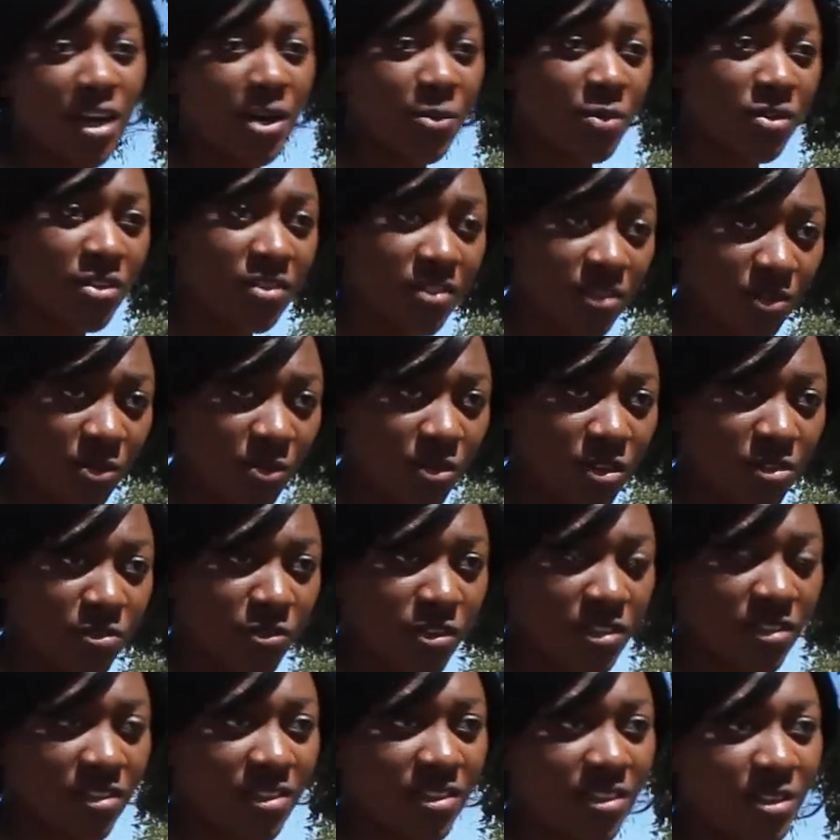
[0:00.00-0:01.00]
I was in
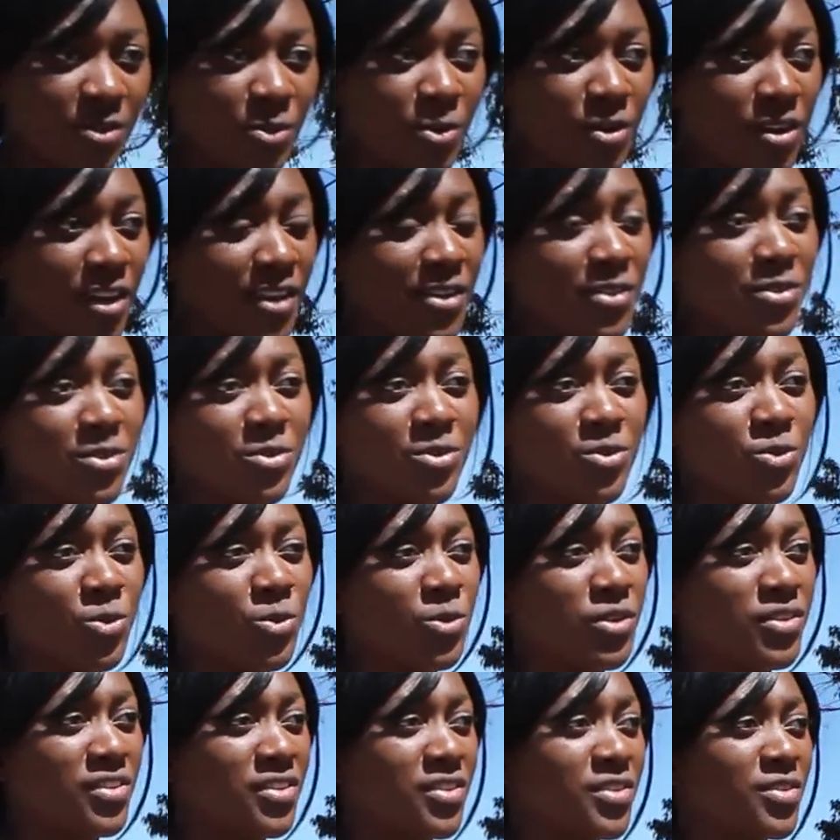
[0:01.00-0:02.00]
university, all I used to
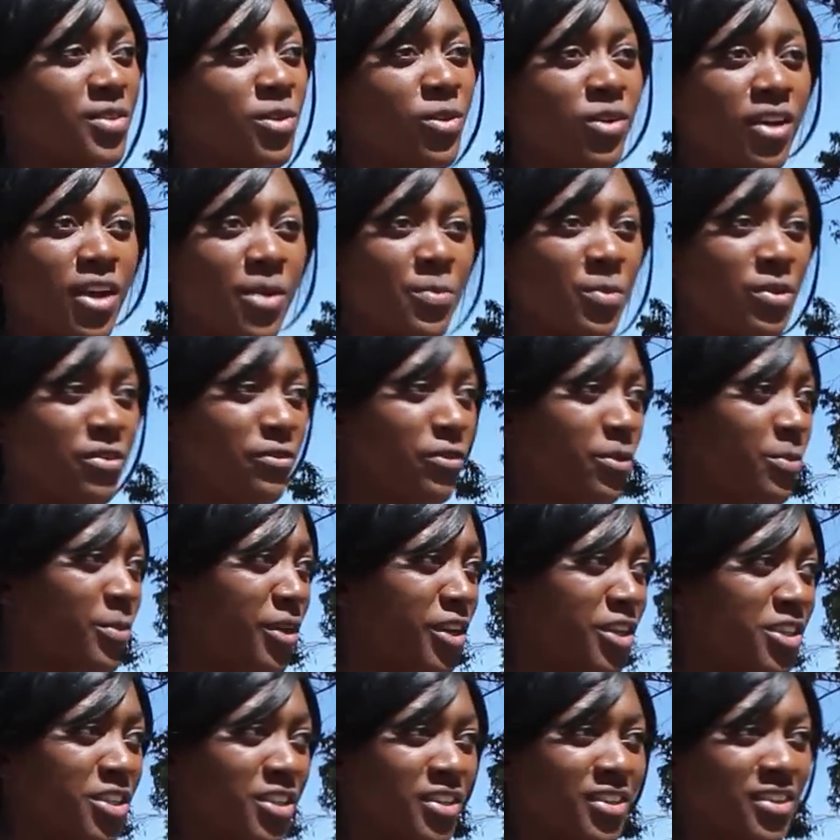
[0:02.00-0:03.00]
do was just look up
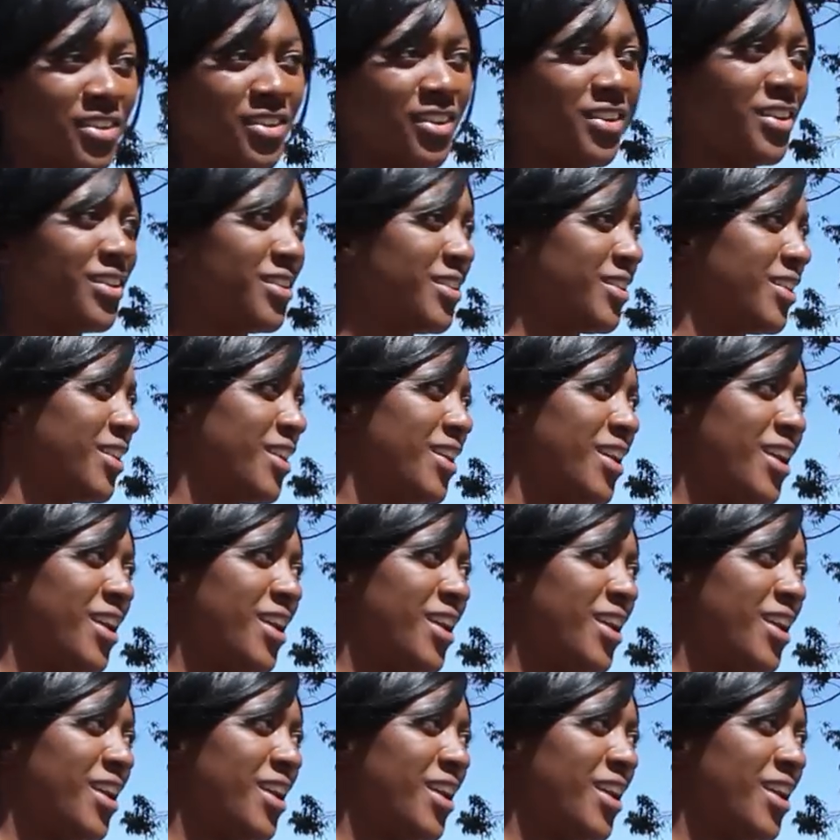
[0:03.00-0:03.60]
information on